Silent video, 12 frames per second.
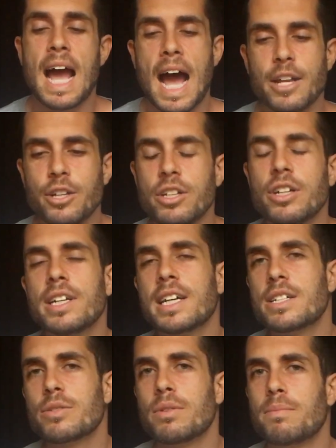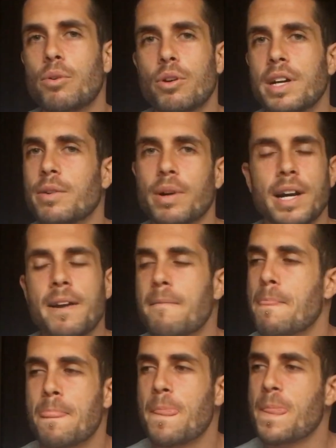And you got to get to a point where
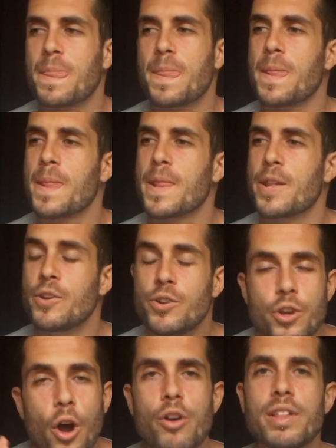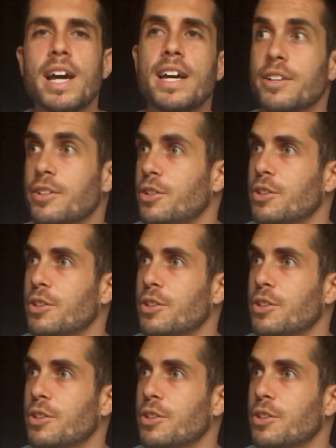you know that,